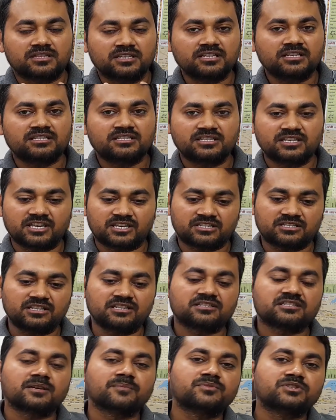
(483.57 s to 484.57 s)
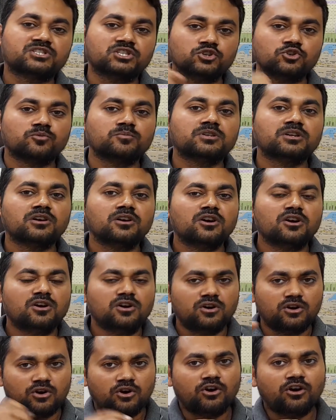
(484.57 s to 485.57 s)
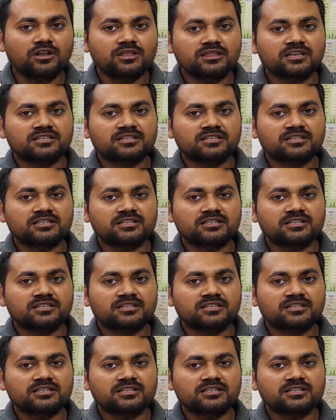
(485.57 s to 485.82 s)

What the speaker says: This GST subsumed all